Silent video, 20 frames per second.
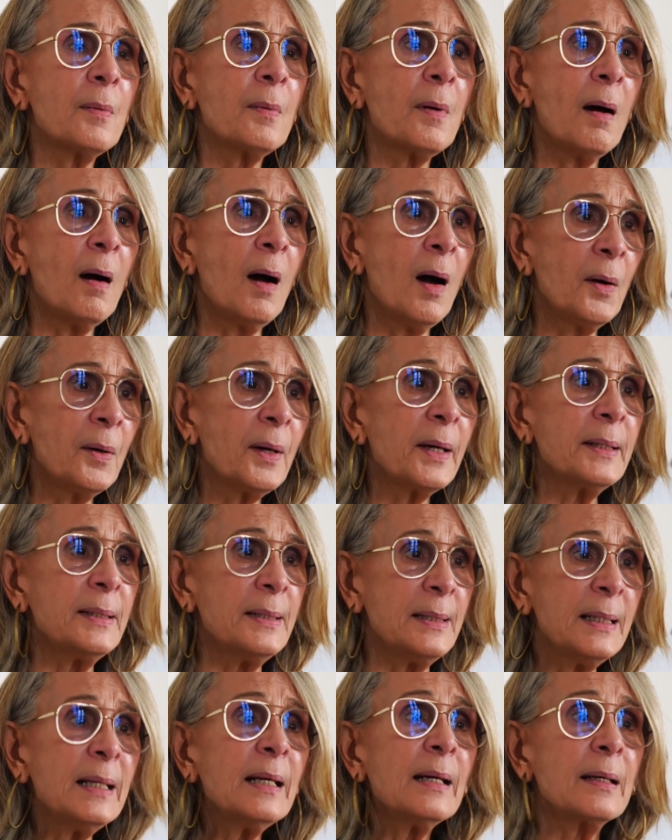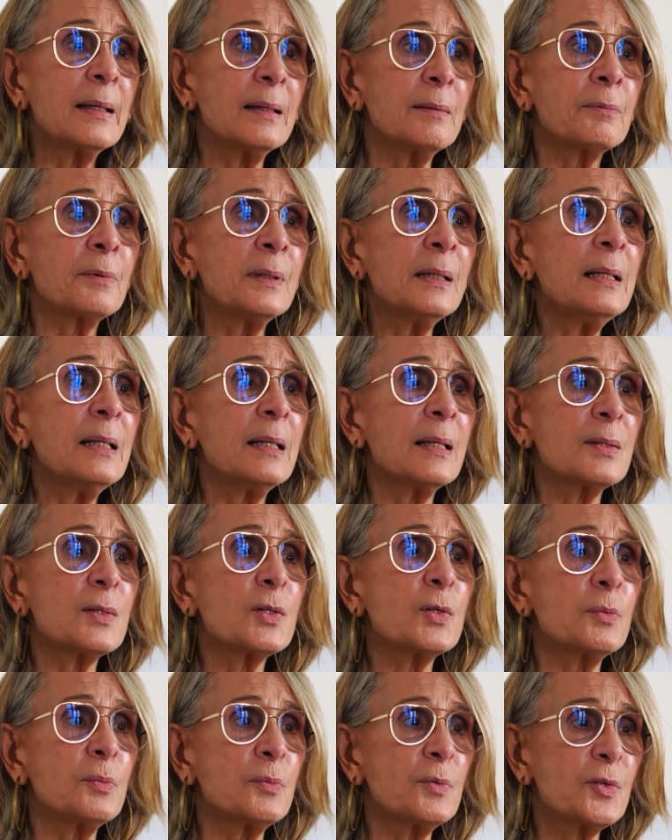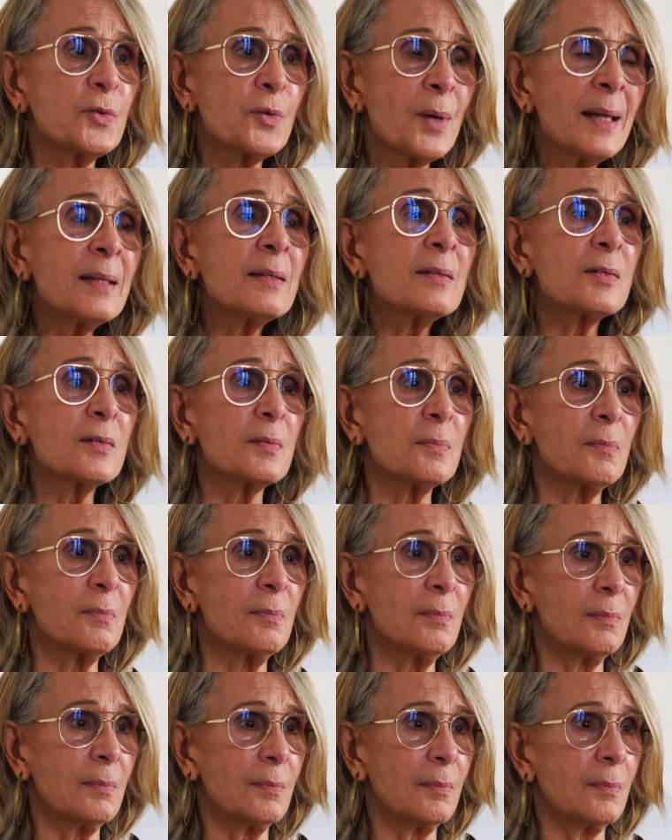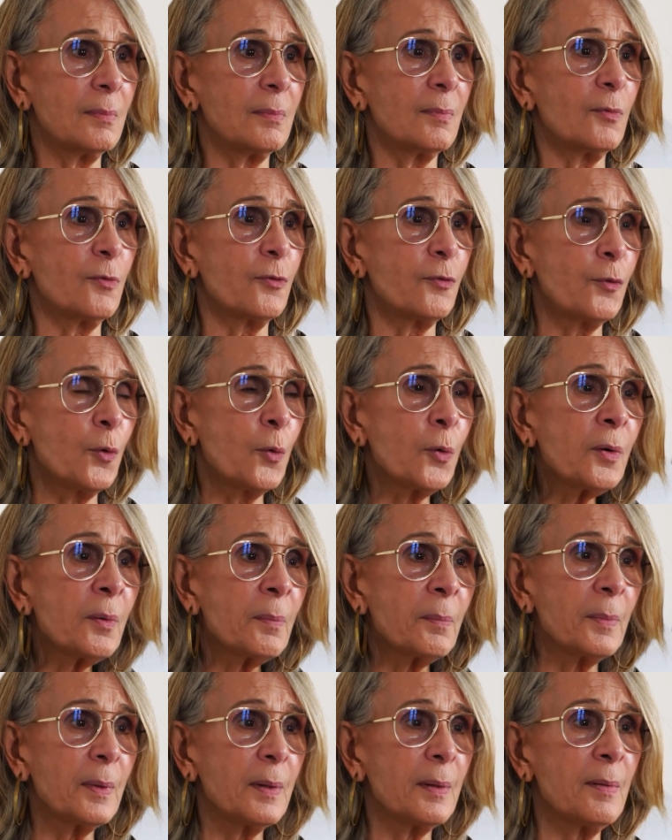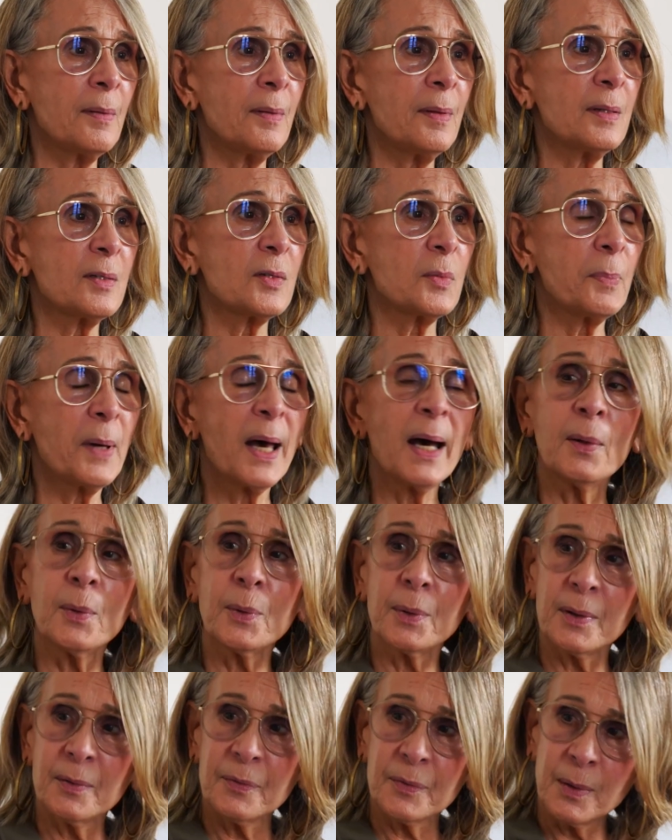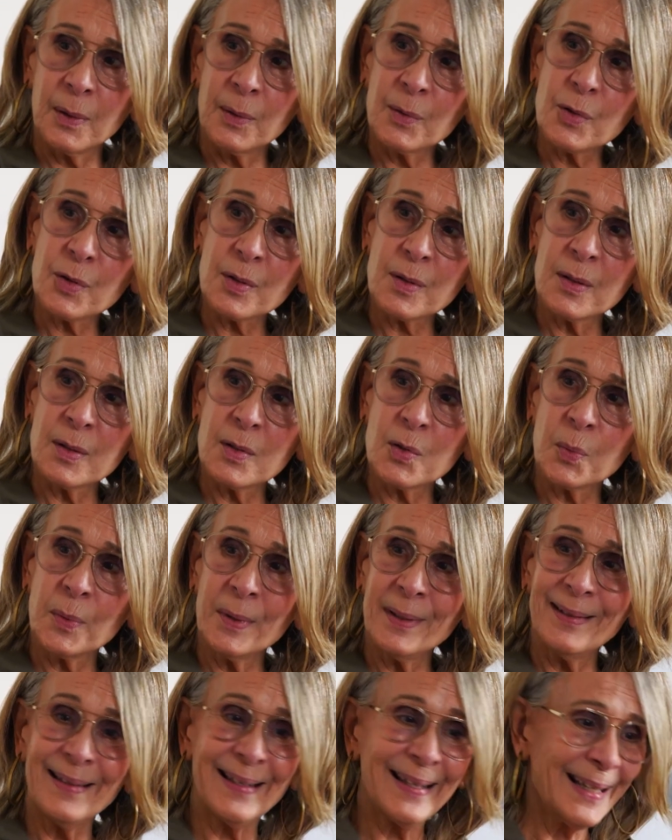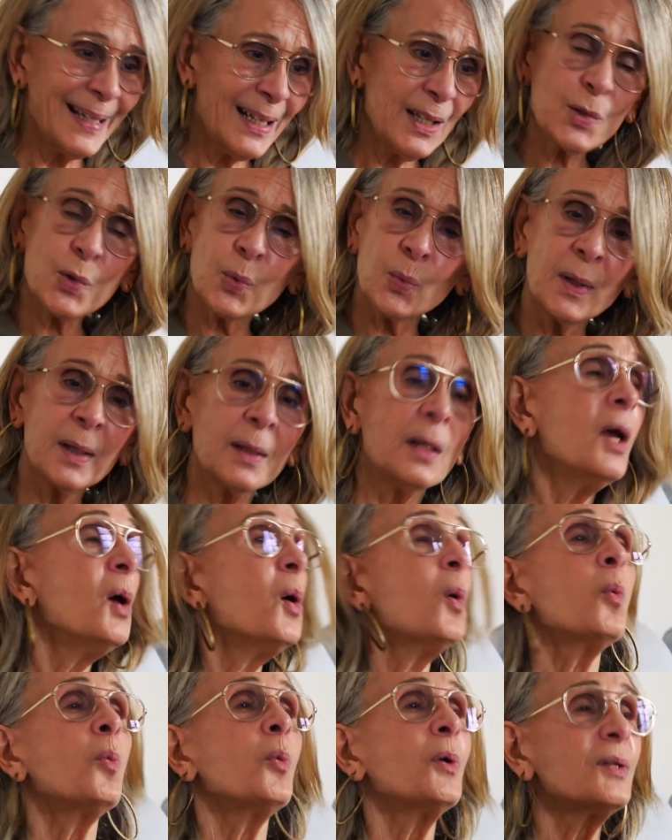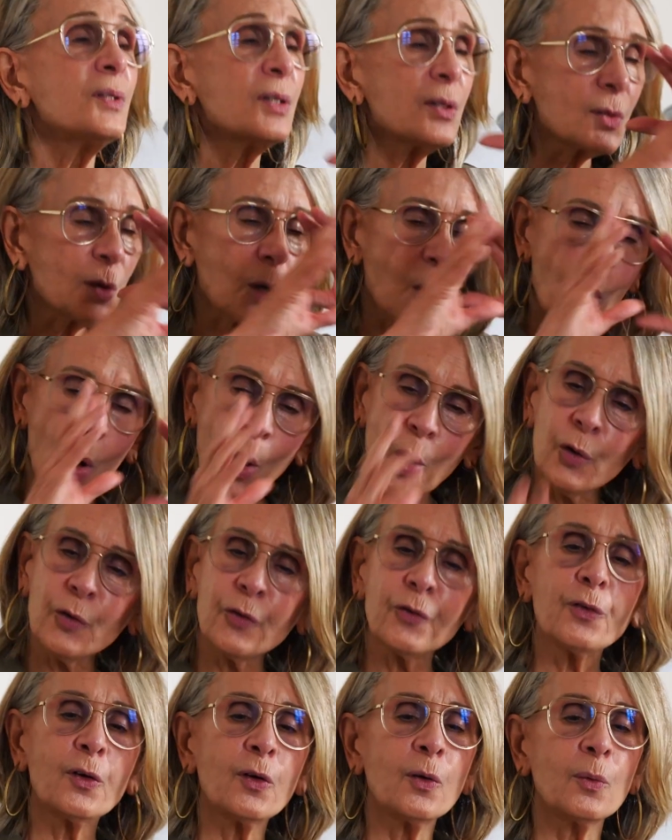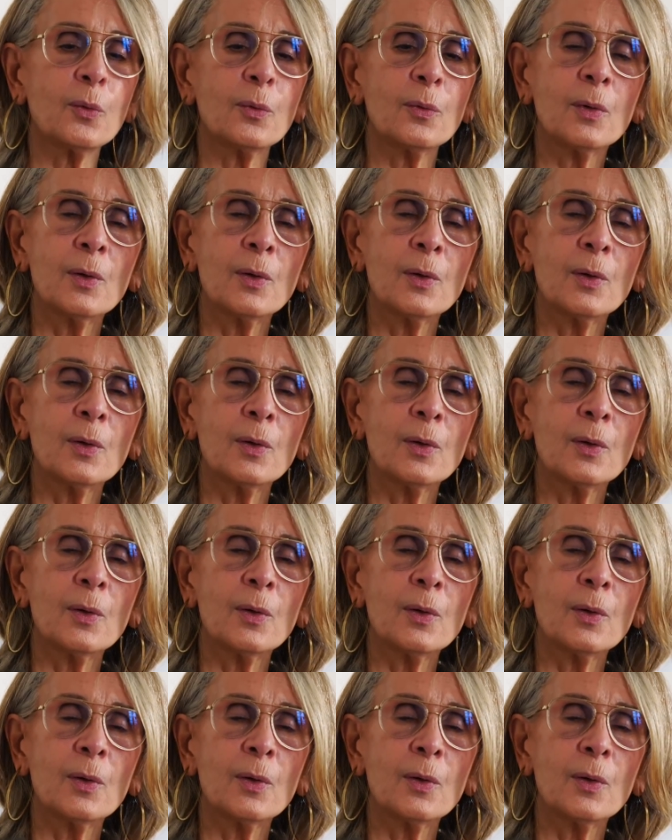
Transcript: our idea really is to transform this power of consciousness within each one, which is also,